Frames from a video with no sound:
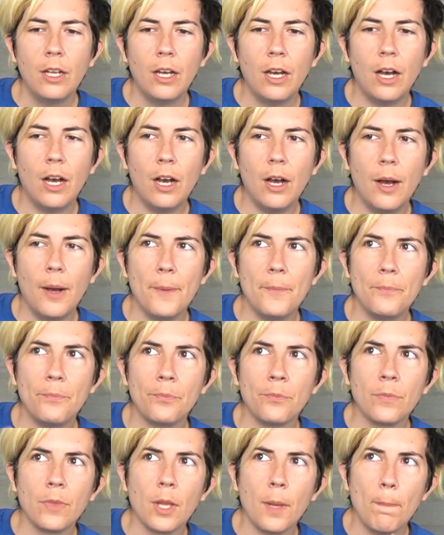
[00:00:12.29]

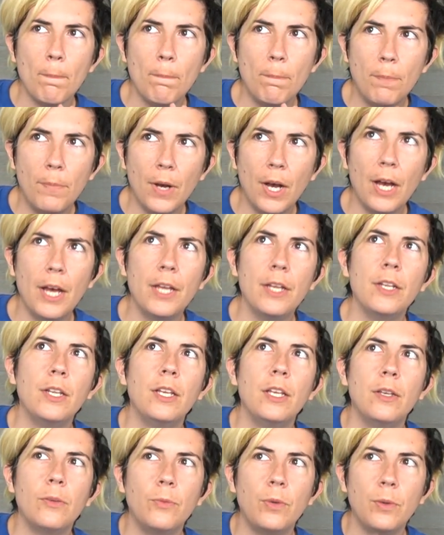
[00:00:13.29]
But
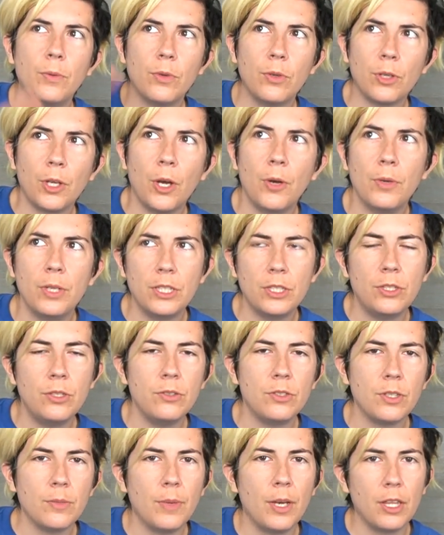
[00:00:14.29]
we will go into
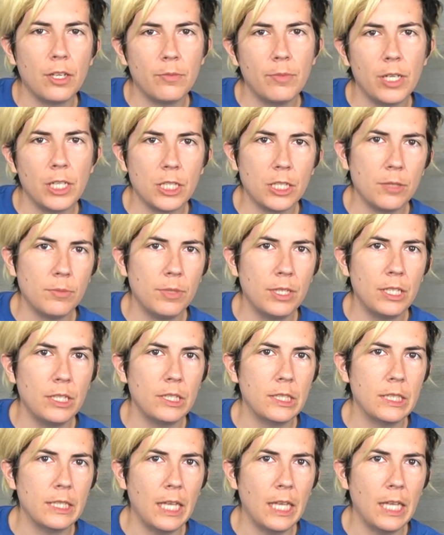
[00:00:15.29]
some other measurements